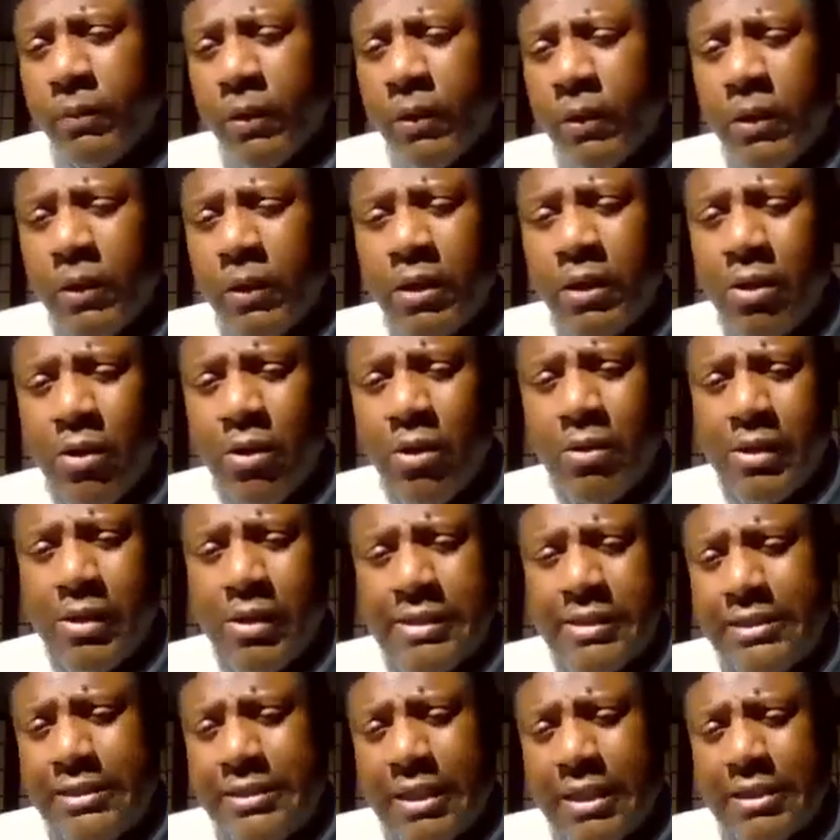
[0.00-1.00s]
No.
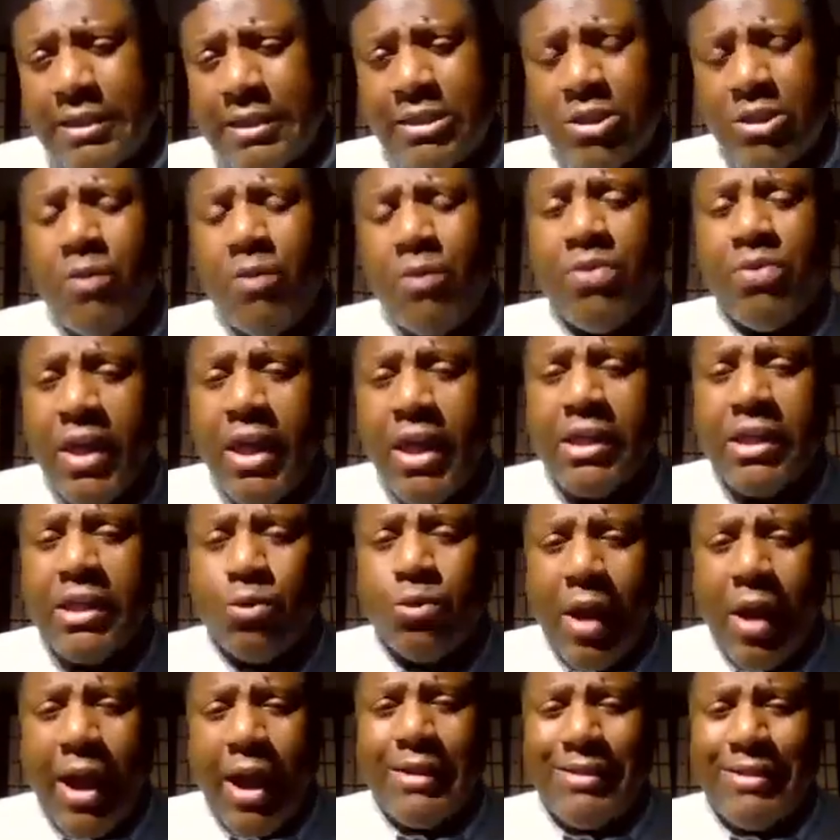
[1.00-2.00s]
It's certain things
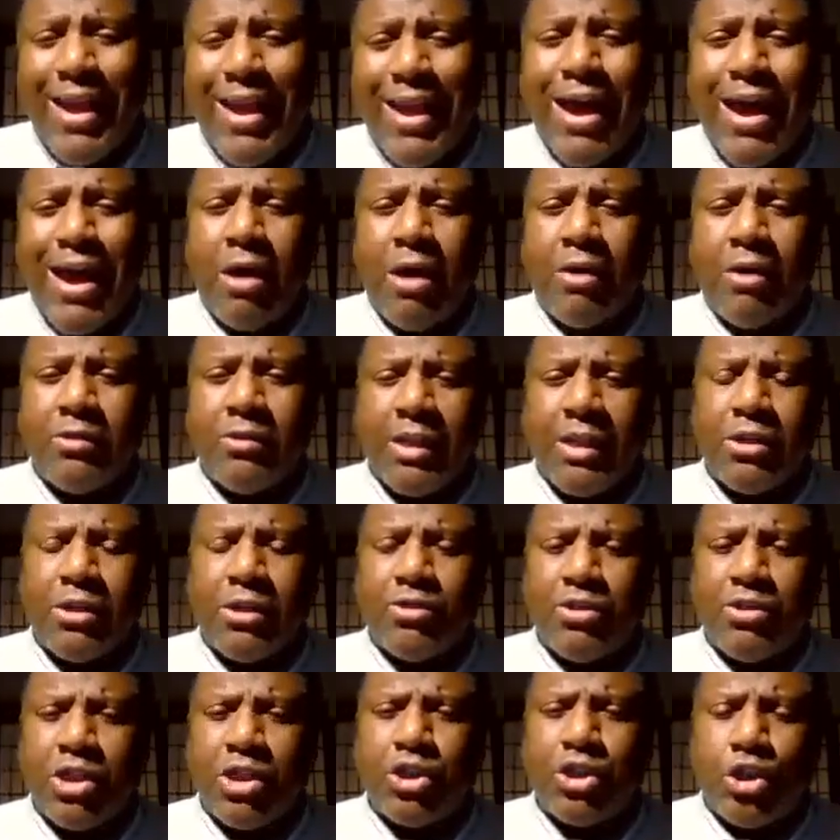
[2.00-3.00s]
right now that are
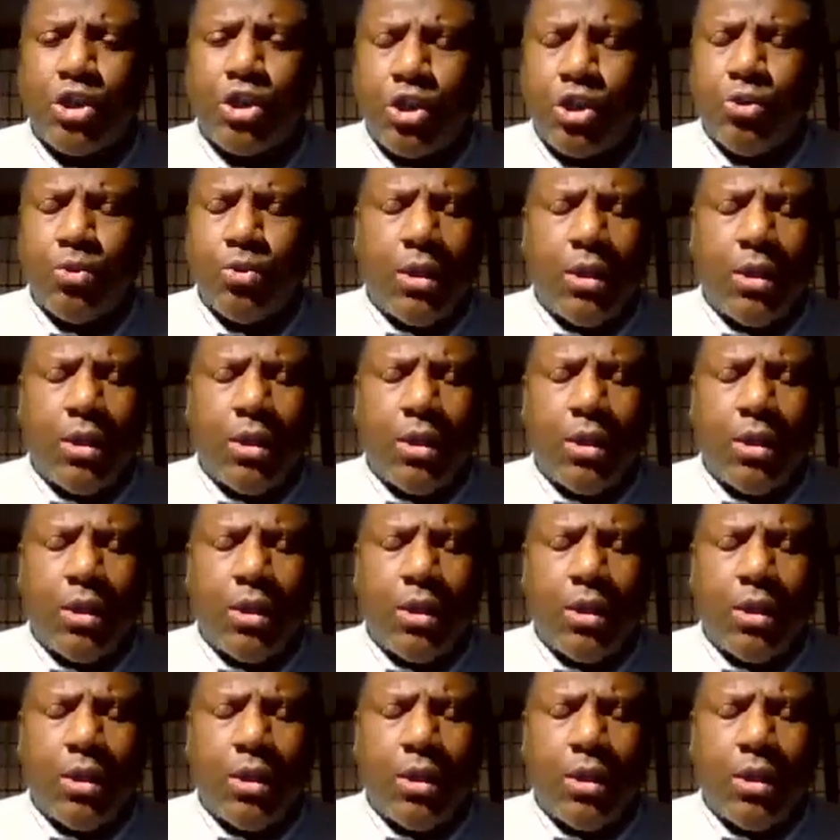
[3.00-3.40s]
just too.